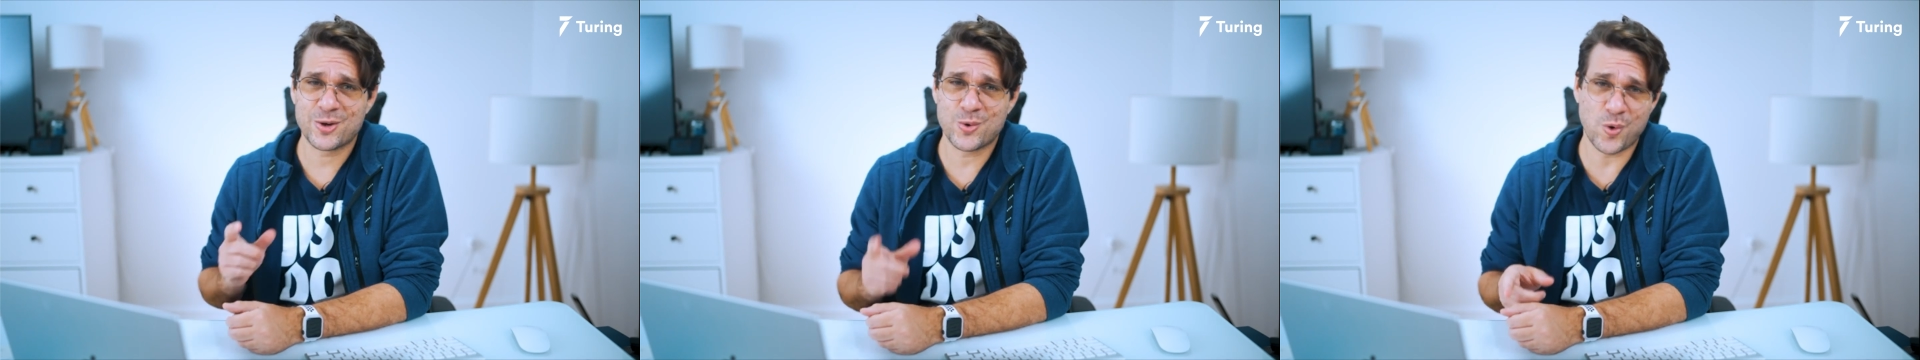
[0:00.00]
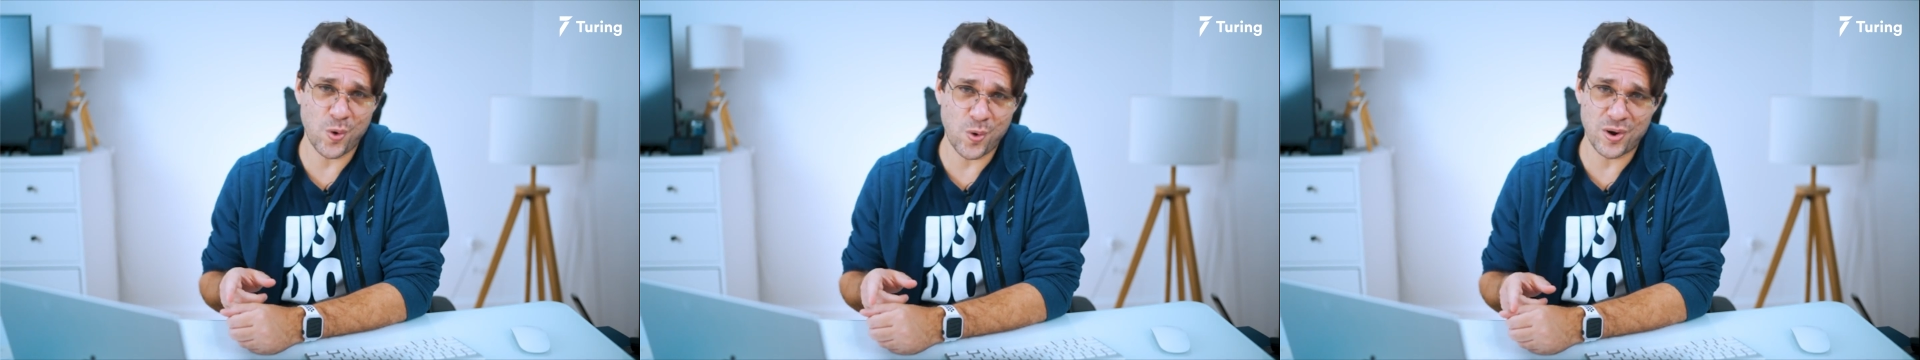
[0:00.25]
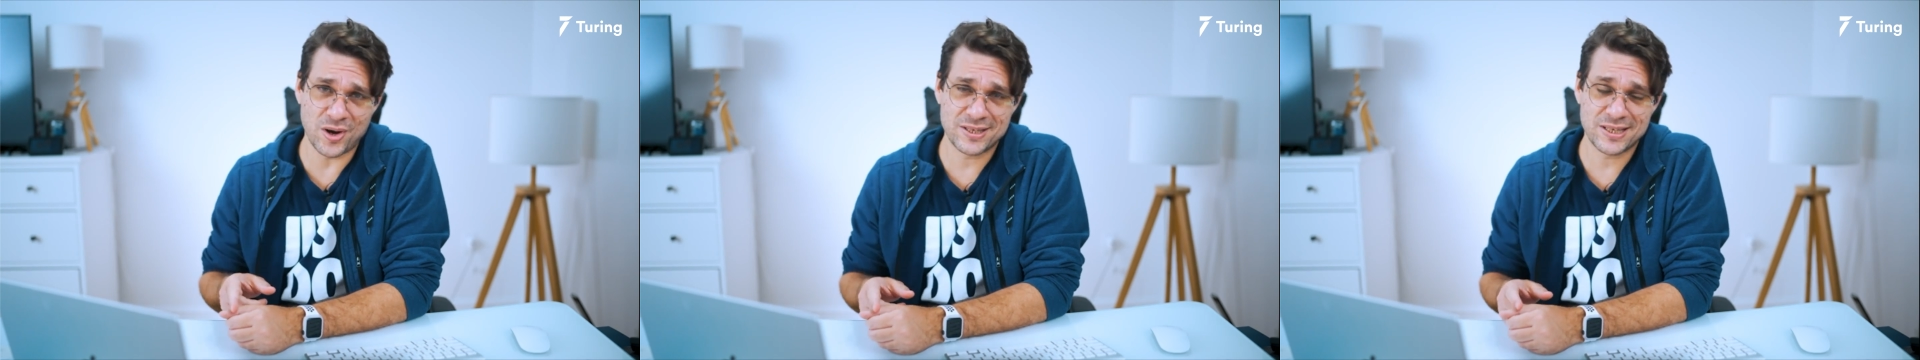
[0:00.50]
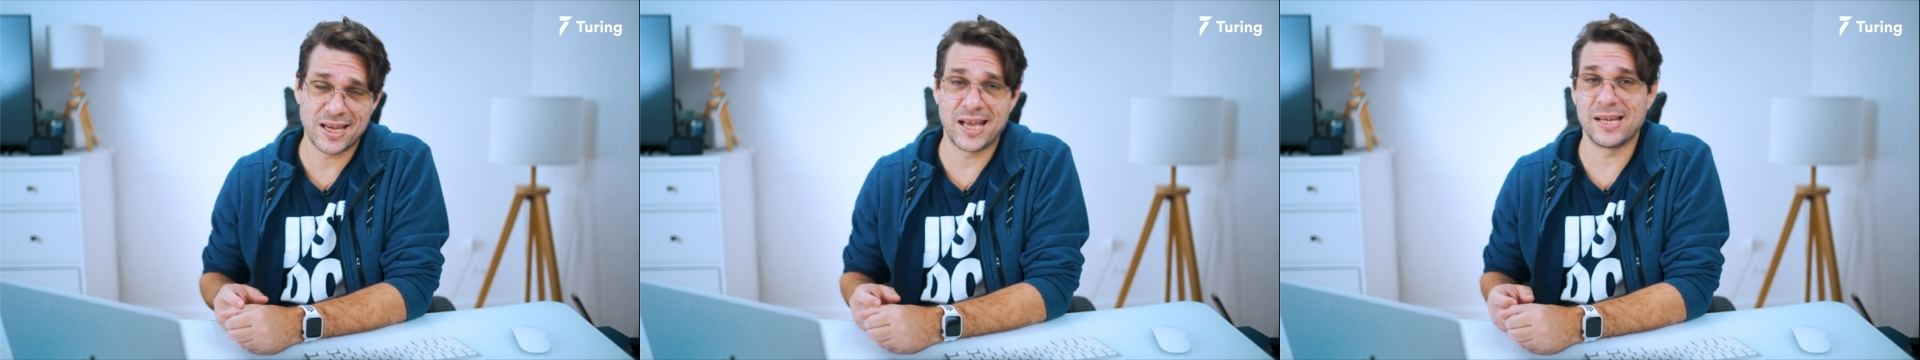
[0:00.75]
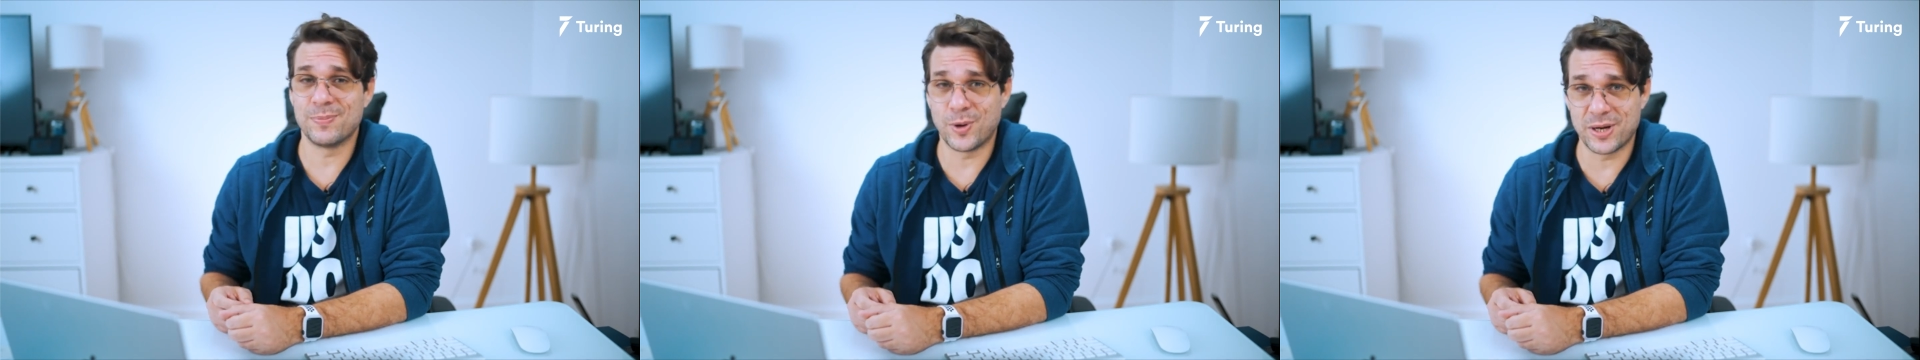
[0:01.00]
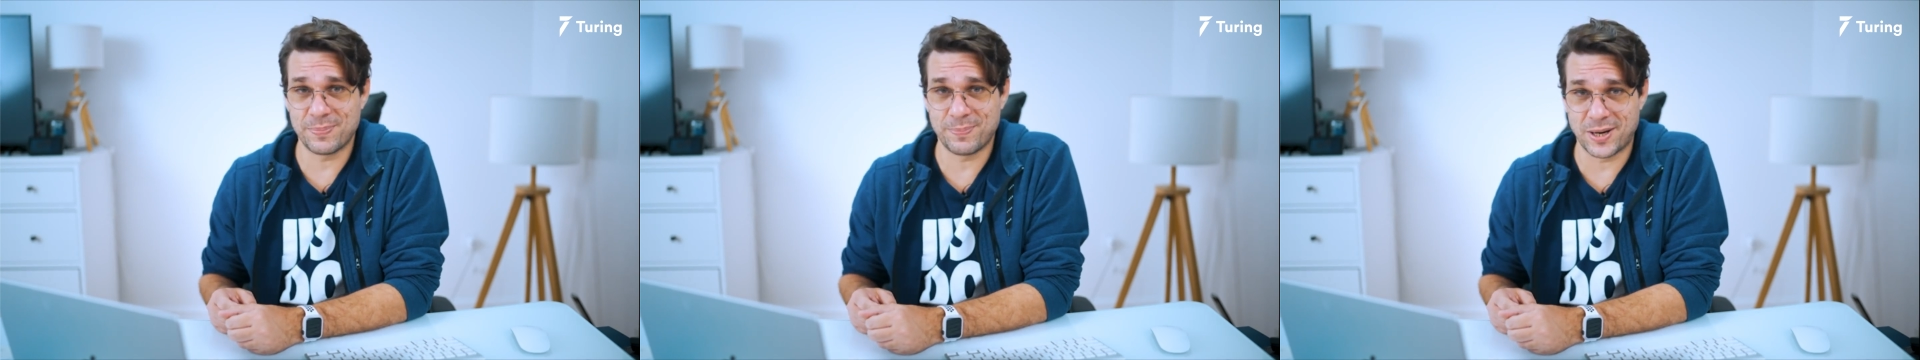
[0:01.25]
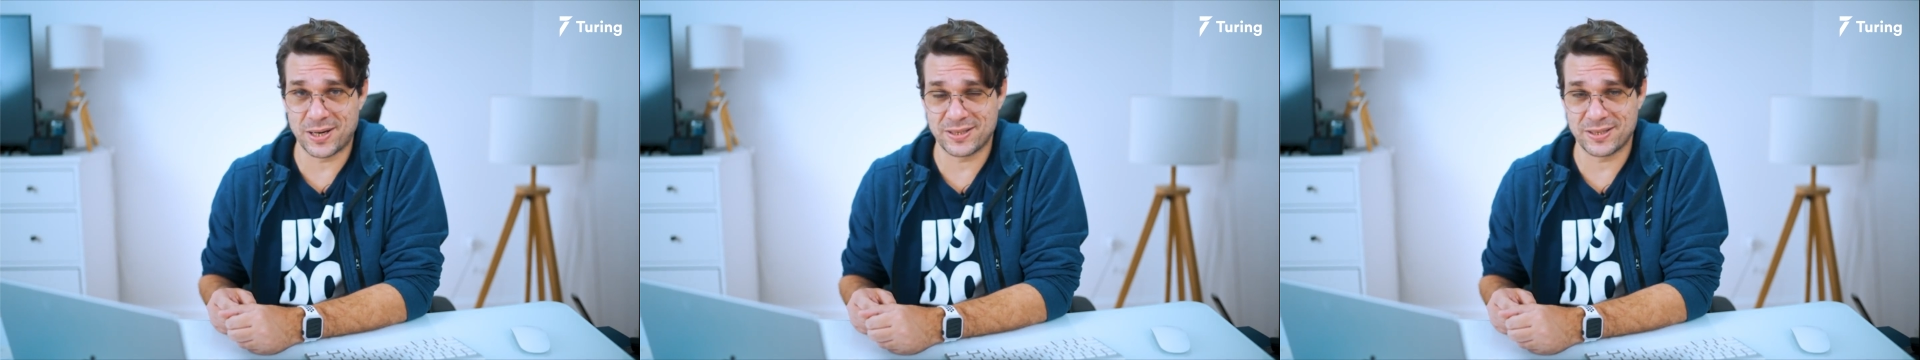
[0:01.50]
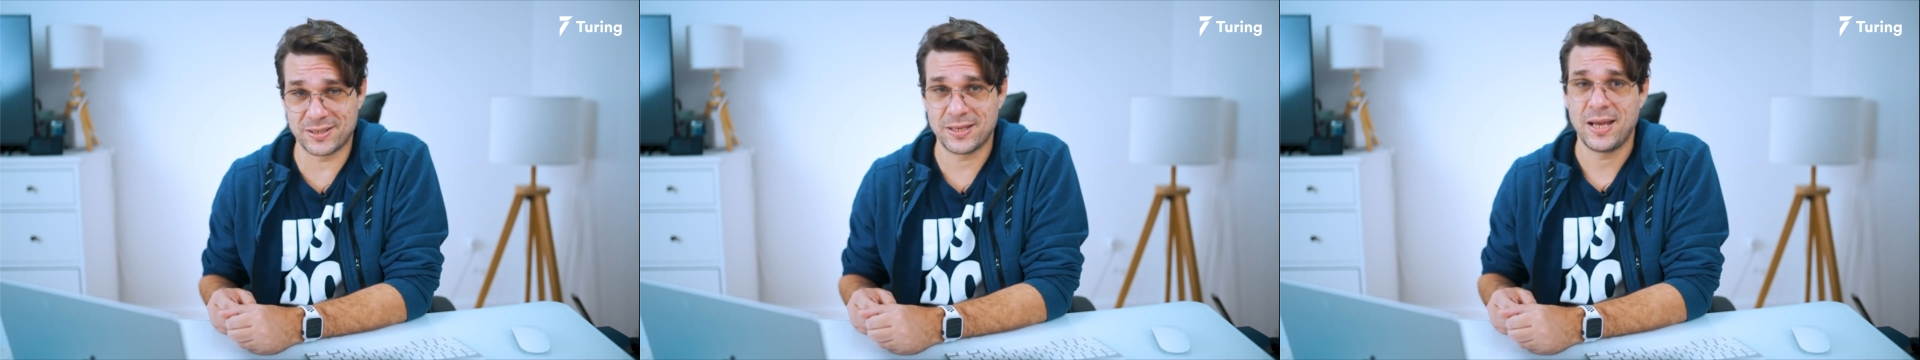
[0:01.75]
CORS and body
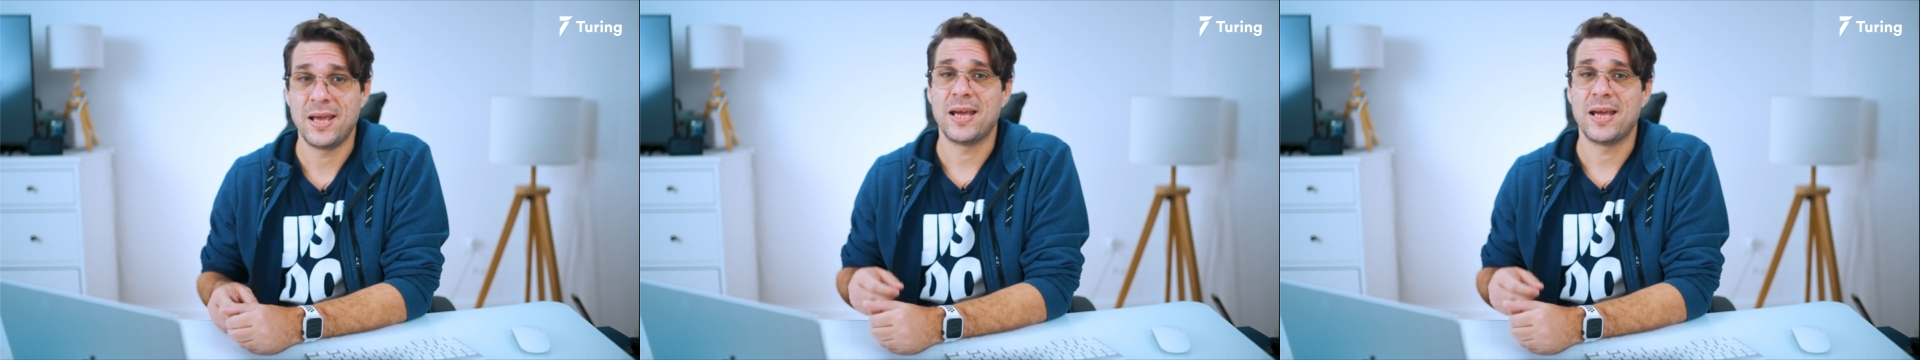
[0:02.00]
parsers.